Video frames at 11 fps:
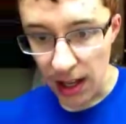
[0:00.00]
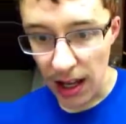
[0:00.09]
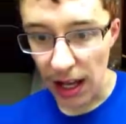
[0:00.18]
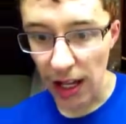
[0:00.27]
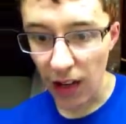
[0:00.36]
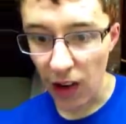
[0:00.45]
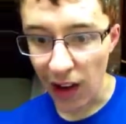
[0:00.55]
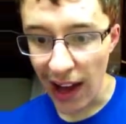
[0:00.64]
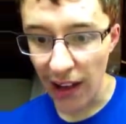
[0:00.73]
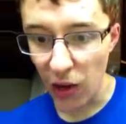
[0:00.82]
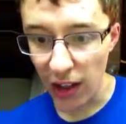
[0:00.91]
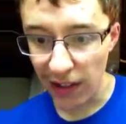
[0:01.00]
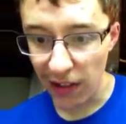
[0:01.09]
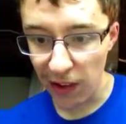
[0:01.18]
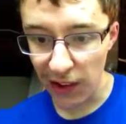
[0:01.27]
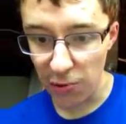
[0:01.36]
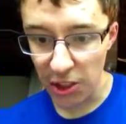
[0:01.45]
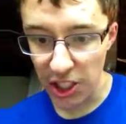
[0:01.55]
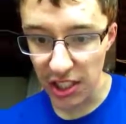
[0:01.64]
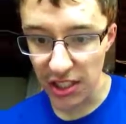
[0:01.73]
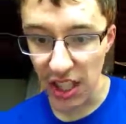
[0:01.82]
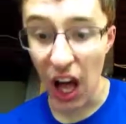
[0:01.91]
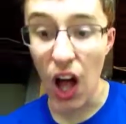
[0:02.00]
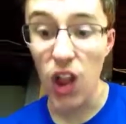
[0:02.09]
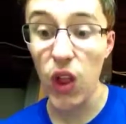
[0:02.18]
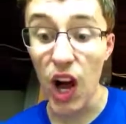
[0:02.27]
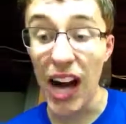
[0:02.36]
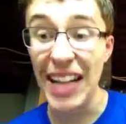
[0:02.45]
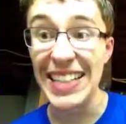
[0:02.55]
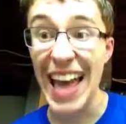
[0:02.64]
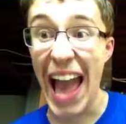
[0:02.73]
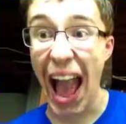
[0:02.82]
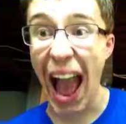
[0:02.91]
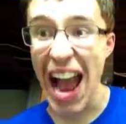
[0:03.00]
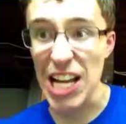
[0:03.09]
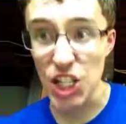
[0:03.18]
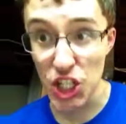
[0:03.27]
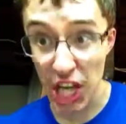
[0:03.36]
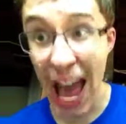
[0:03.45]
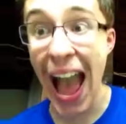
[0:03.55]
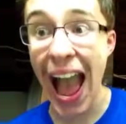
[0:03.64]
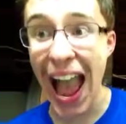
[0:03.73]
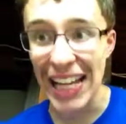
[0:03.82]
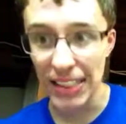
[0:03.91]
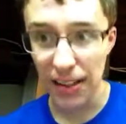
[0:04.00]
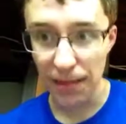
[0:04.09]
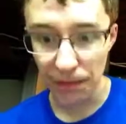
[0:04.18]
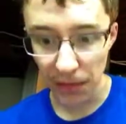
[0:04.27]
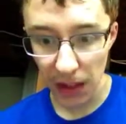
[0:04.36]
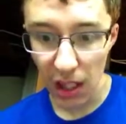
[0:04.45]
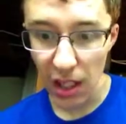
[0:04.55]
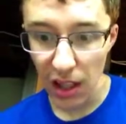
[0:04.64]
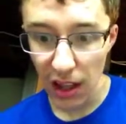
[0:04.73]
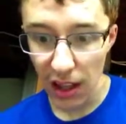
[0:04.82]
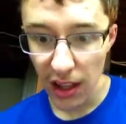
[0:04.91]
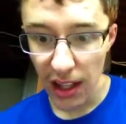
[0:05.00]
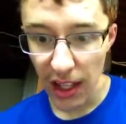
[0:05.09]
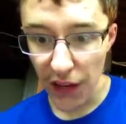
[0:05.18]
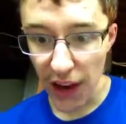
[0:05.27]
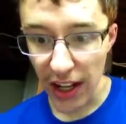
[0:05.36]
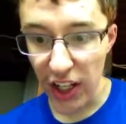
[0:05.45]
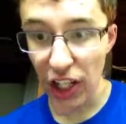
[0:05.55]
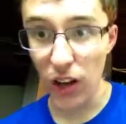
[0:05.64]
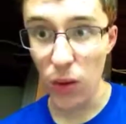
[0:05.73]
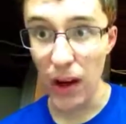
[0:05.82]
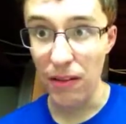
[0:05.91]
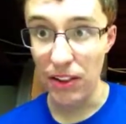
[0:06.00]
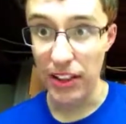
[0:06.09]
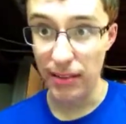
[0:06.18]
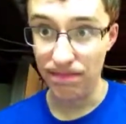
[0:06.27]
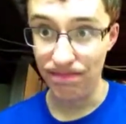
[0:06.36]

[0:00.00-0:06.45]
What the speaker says: I have on everyone, which is a lot. Hashtag if I could get away with it."